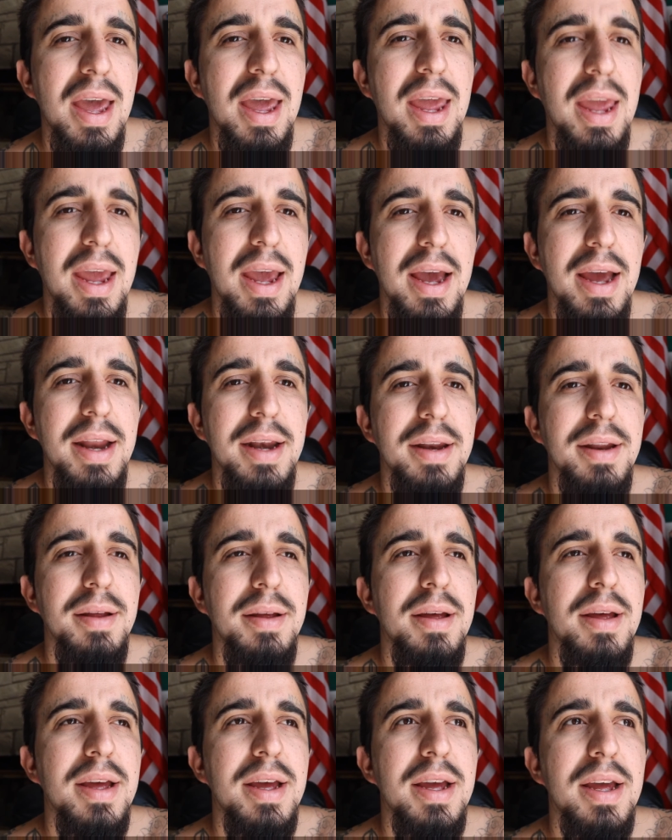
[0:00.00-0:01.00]
And
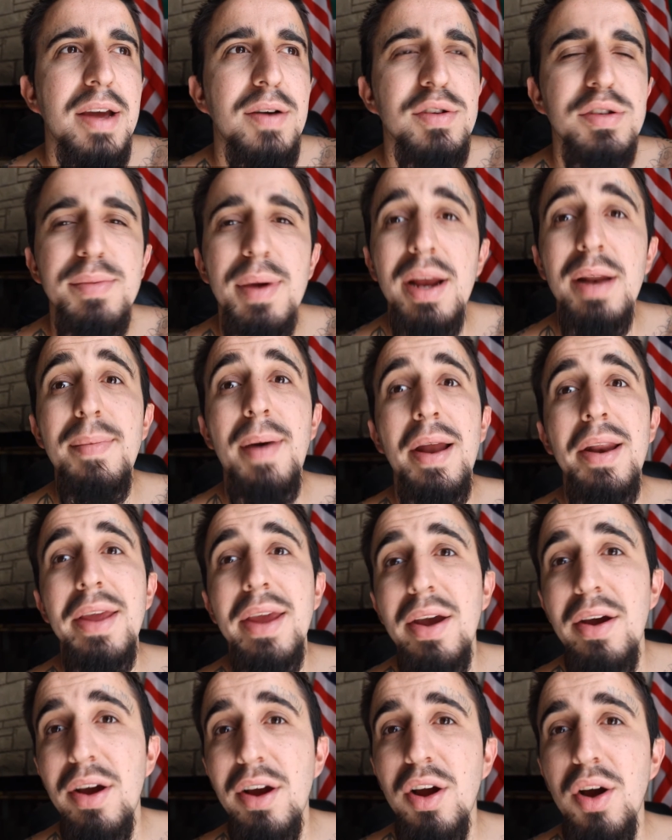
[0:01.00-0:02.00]
it was made about a
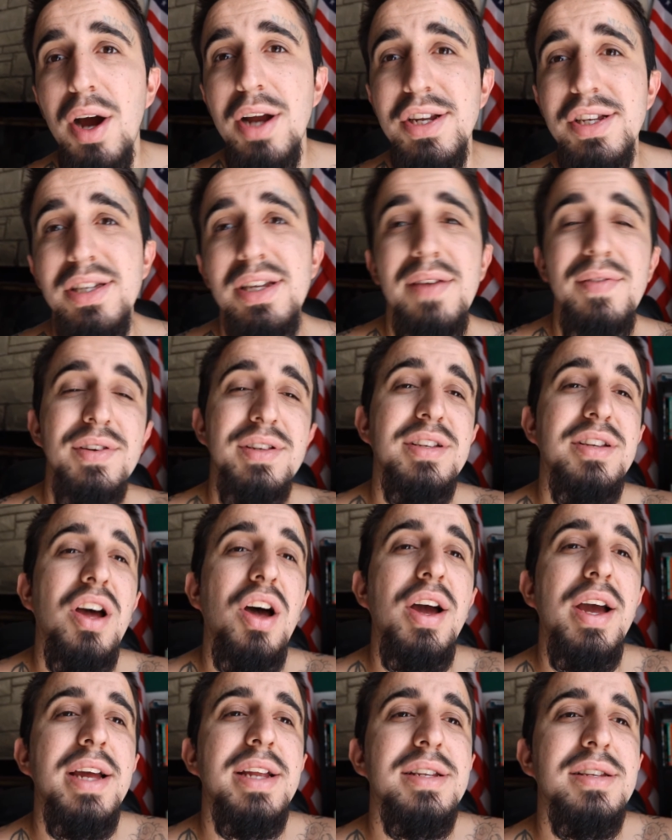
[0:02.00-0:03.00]
year ago. I just never
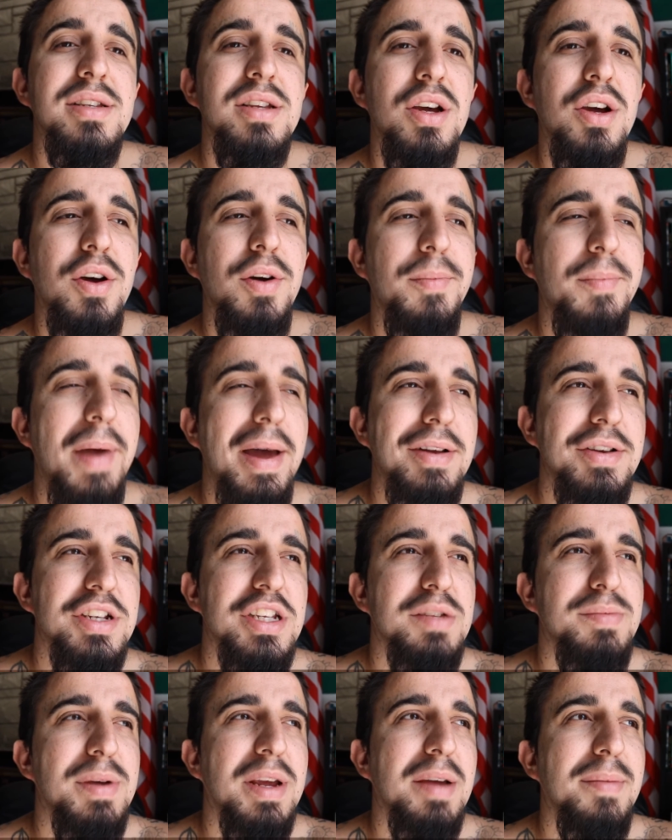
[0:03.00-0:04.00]
saw it, so I'll
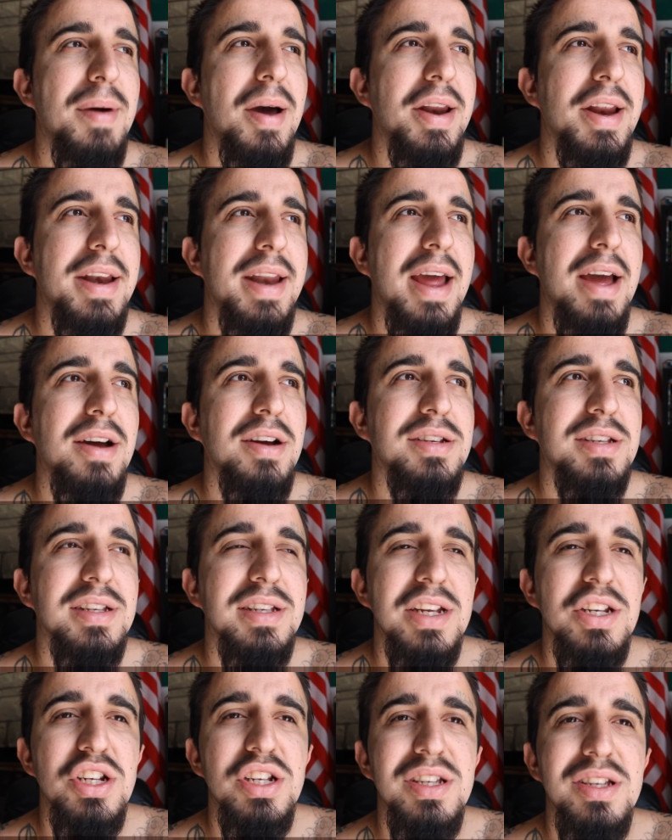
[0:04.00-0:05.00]
just speak about it now
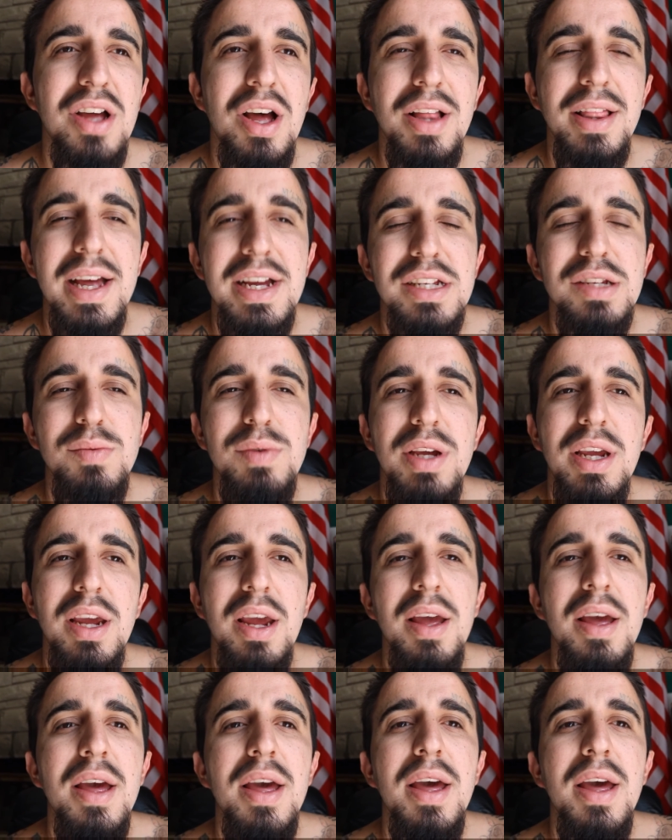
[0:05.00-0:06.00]
since I just saw it last week.